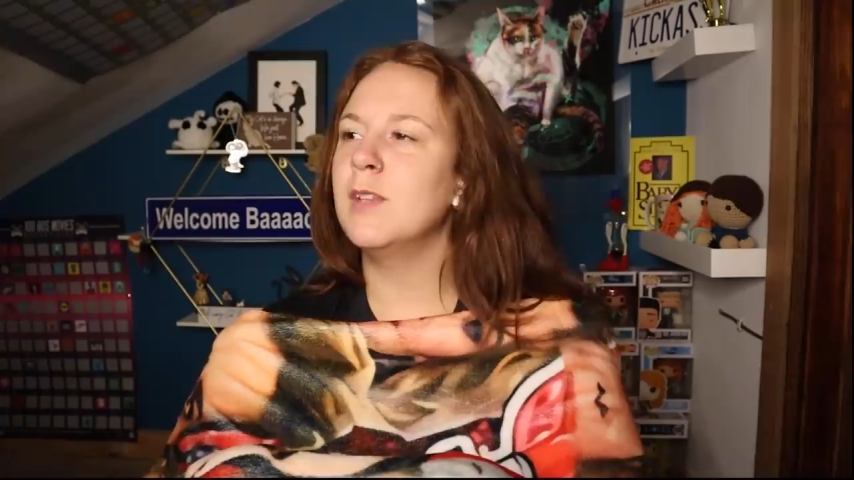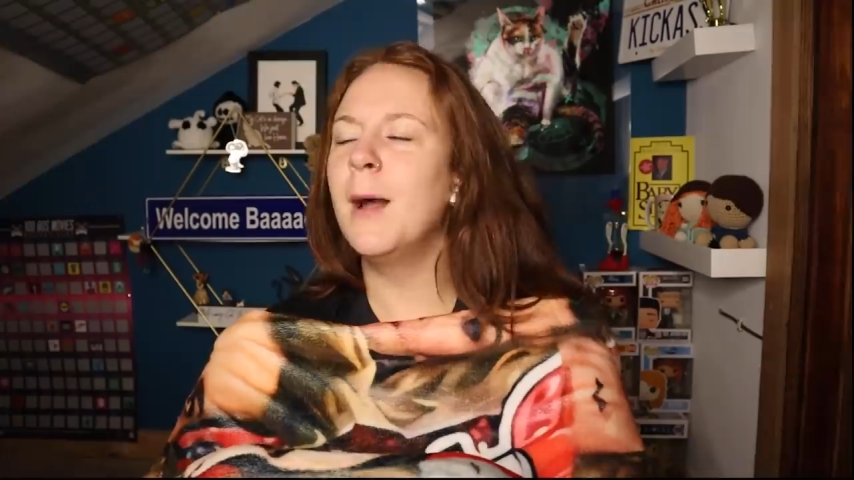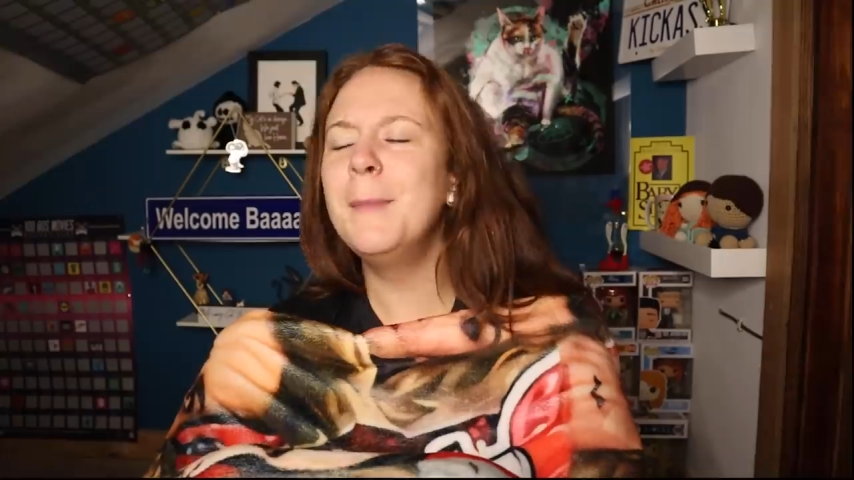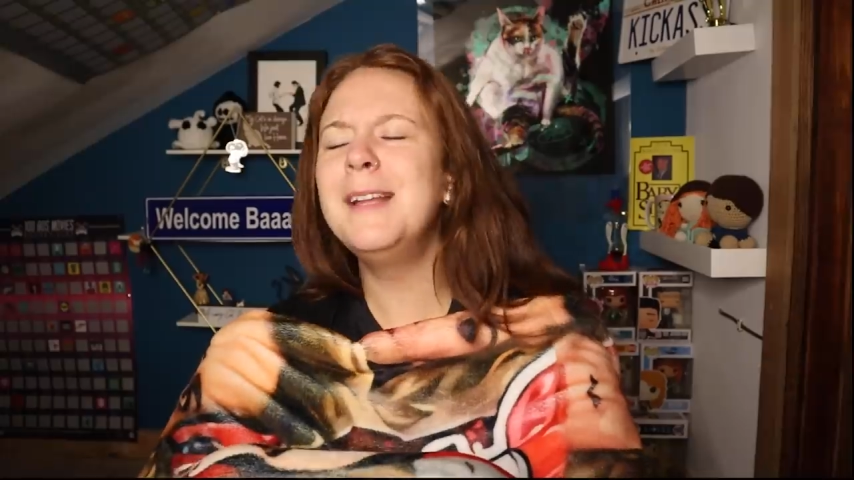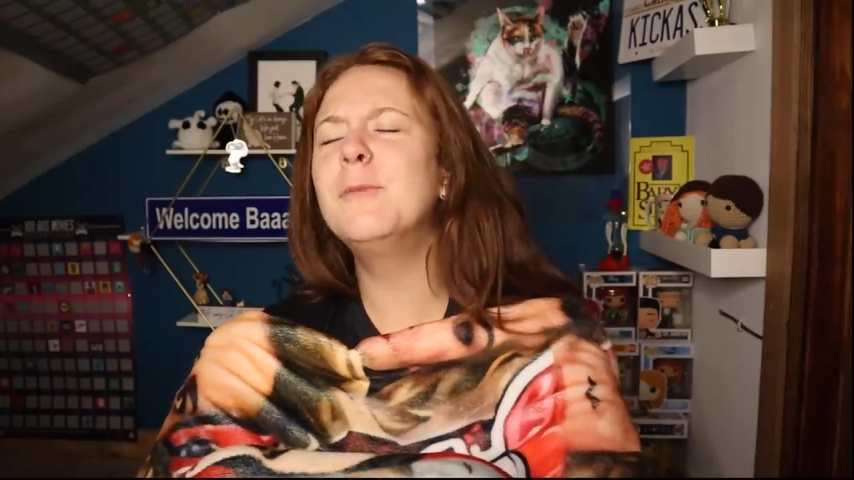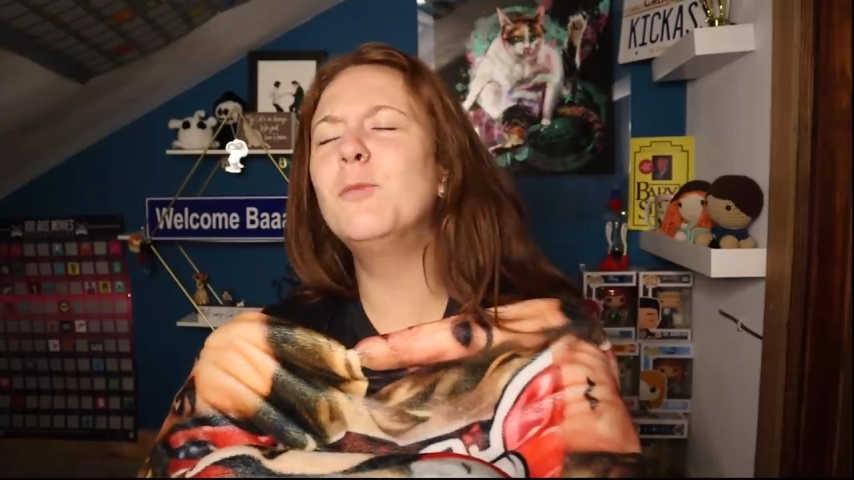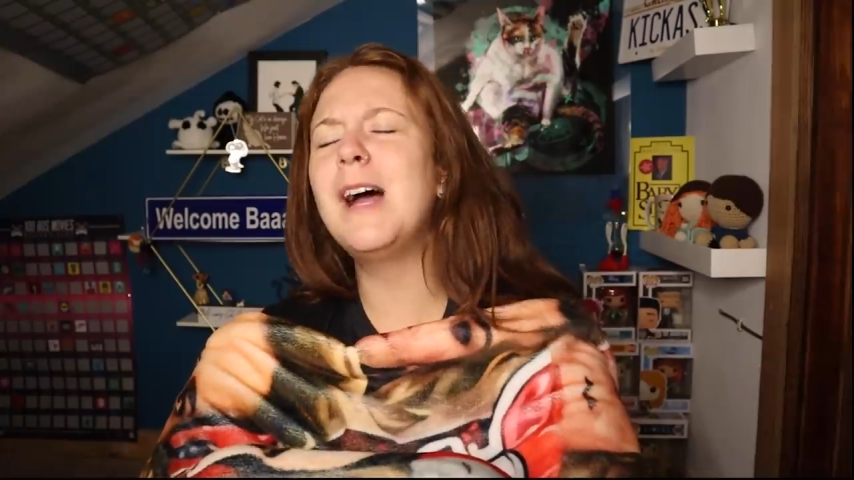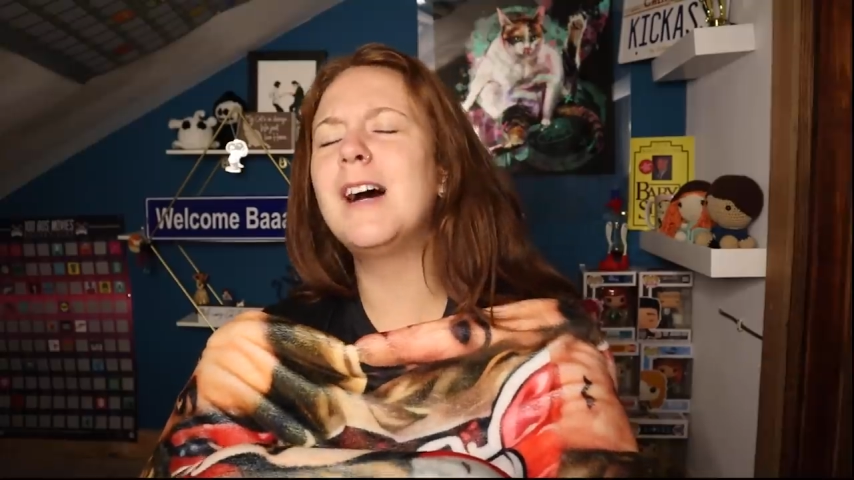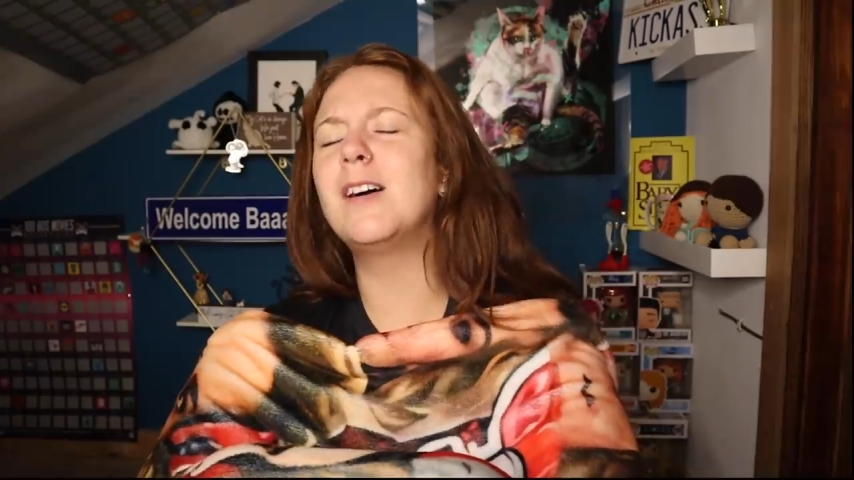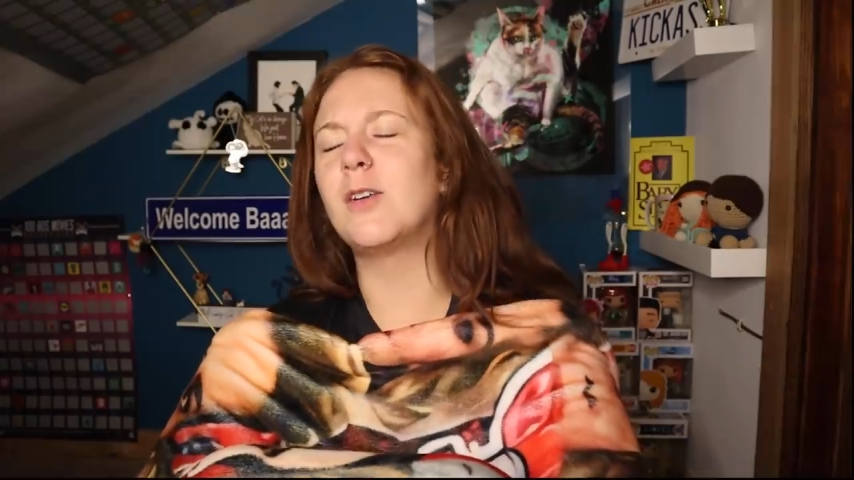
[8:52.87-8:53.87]
I mean,
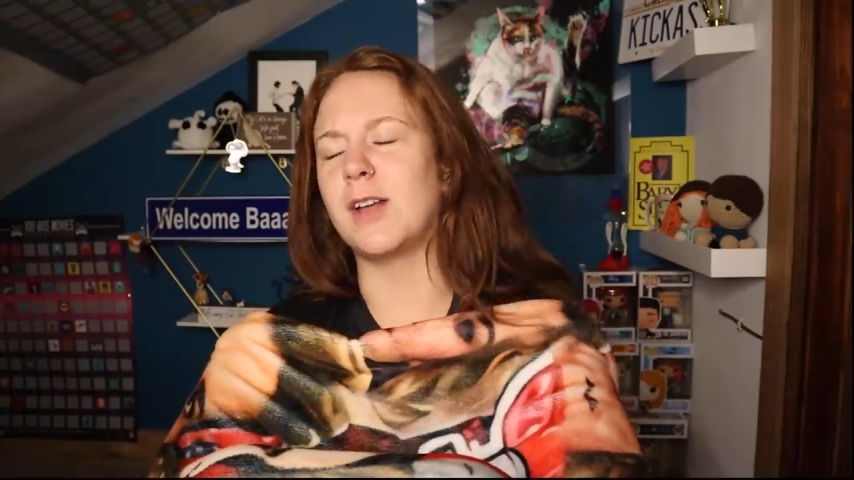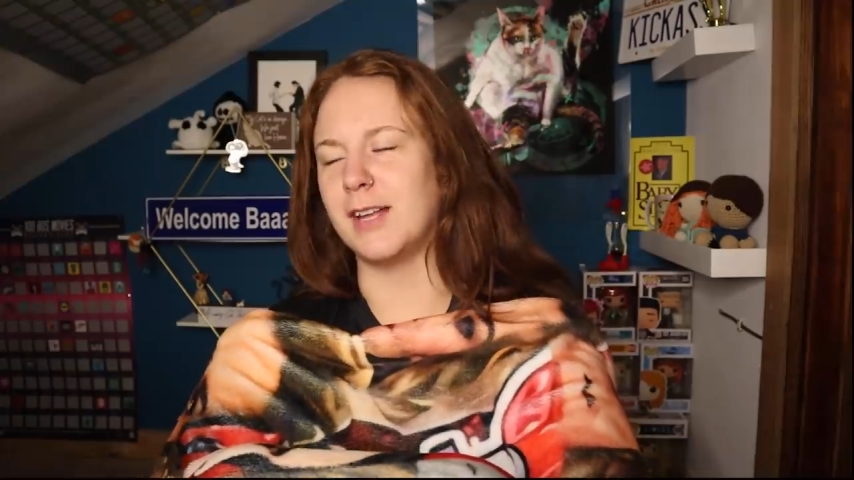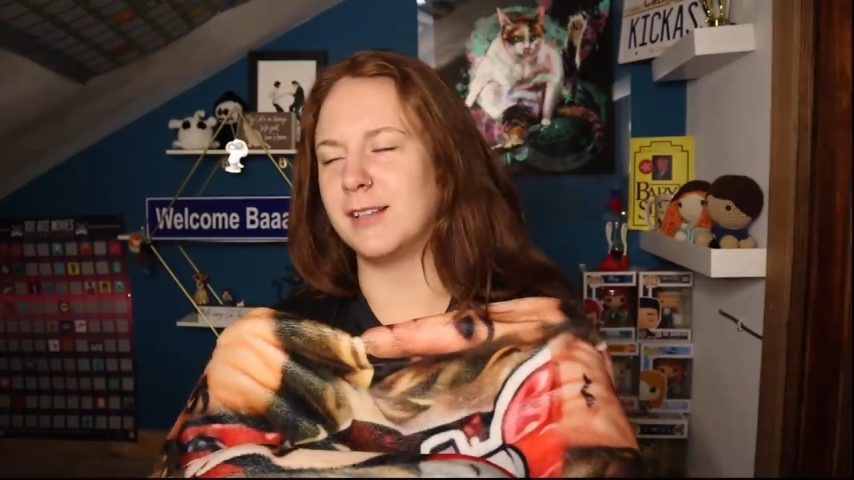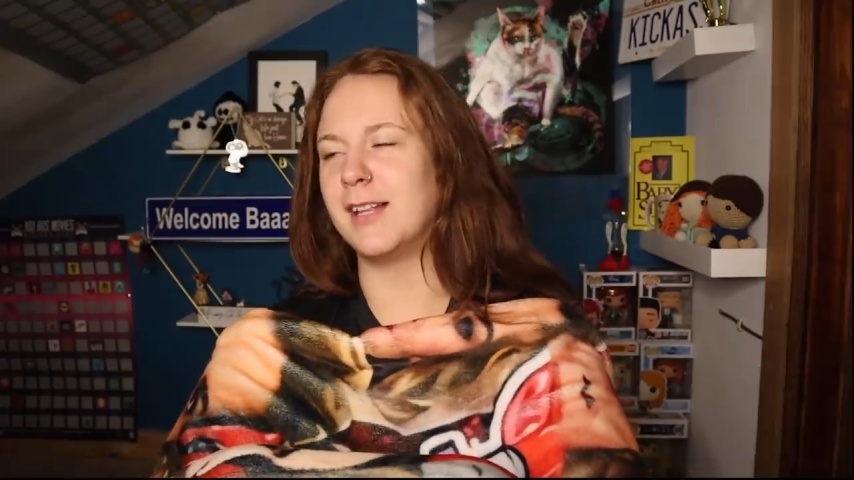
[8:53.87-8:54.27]
well, okay,